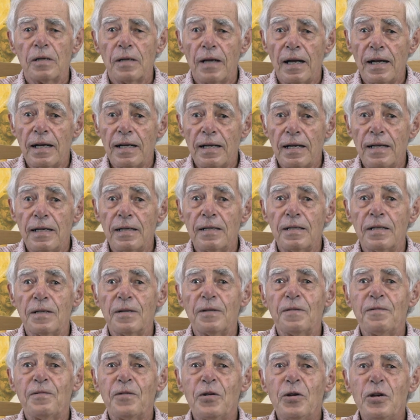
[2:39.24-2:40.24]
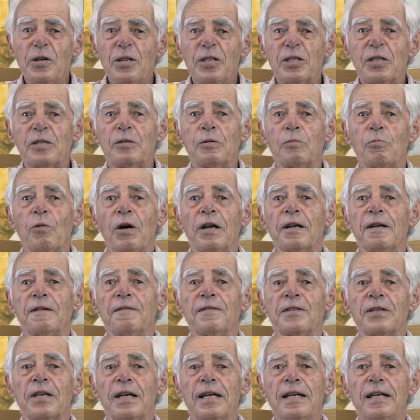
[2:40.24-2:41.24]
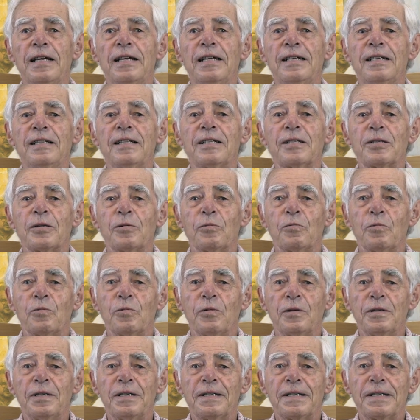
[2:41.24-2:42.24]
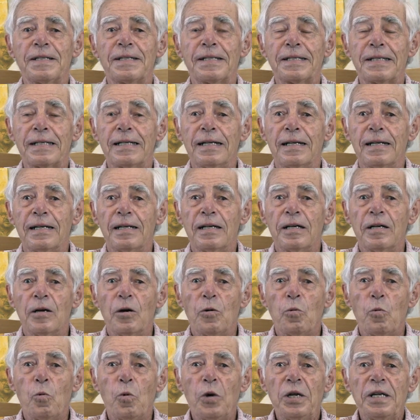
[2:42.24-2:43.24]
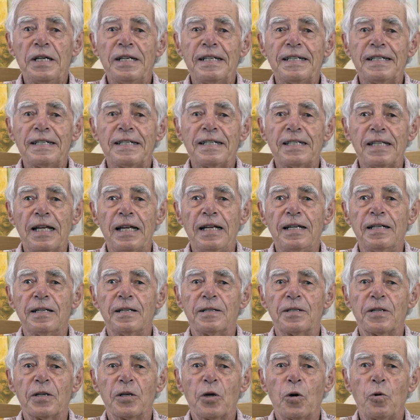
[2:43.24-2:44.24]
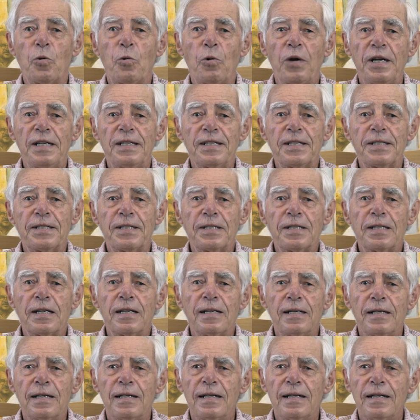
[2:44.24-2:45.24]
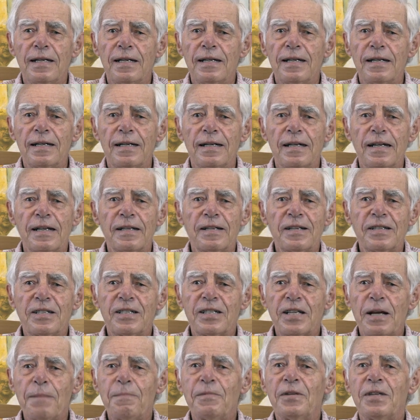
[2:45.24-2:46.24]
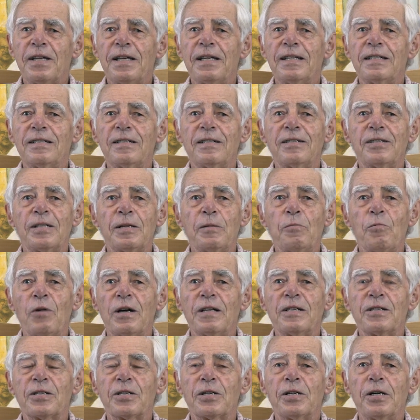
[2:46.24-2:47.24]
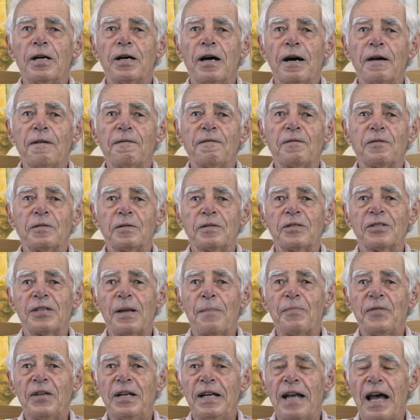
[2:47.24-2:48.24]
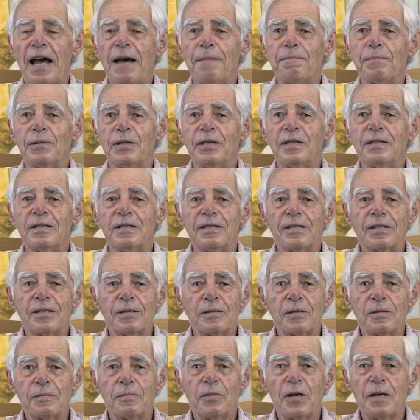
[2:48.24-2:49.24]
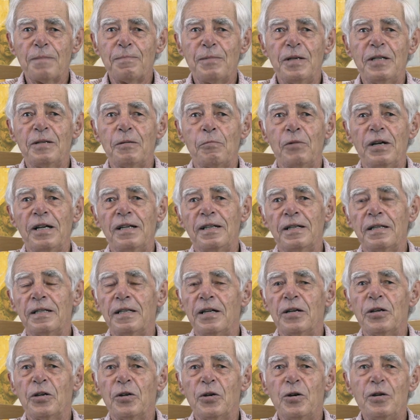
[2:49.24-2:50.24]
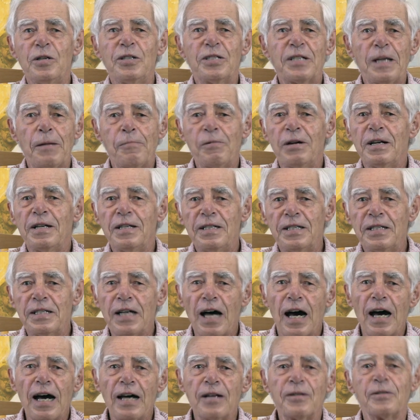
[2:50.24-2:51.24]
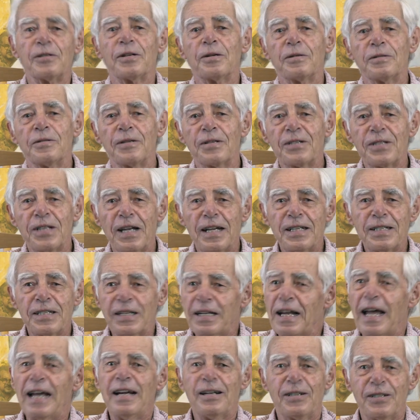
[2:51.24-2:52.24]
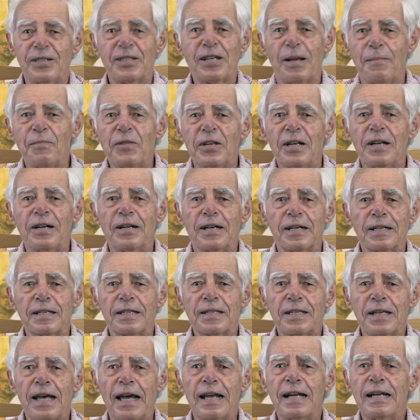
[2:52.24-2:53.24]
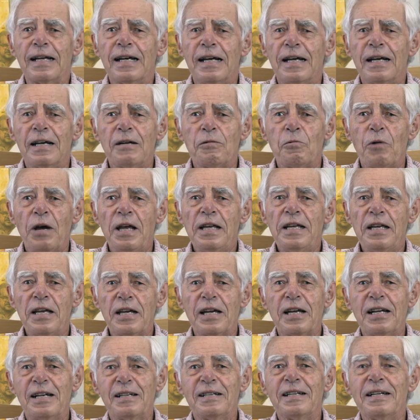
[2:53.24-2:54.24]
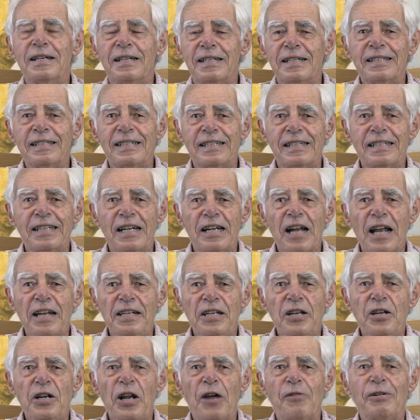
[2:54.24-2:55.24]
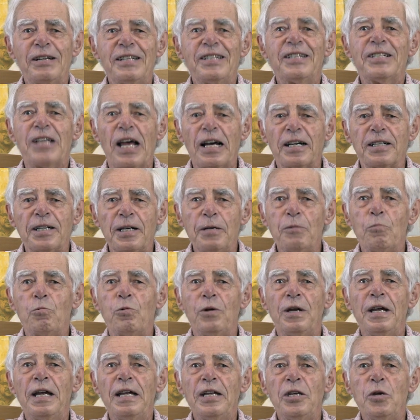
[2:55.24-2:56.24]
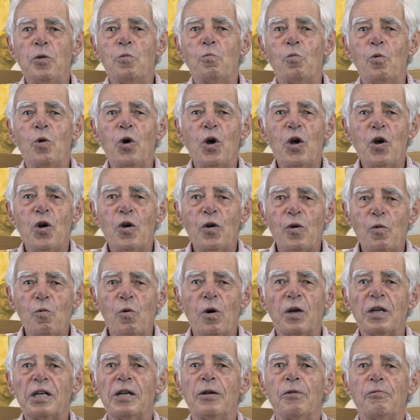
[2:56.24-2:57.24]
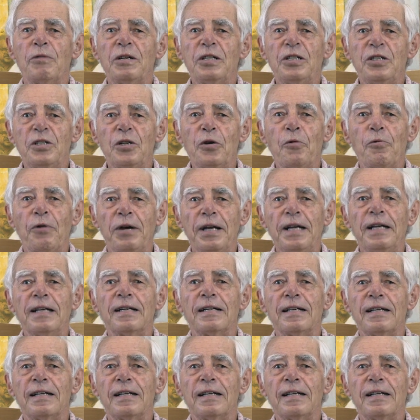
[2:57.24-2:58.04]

And the first one of these was witnessing the quest. Now, there's some things in one's life, something happens, might be when you heard someone had died or assassinated, something like that, where you can make you know exactly where you were and what you were doing.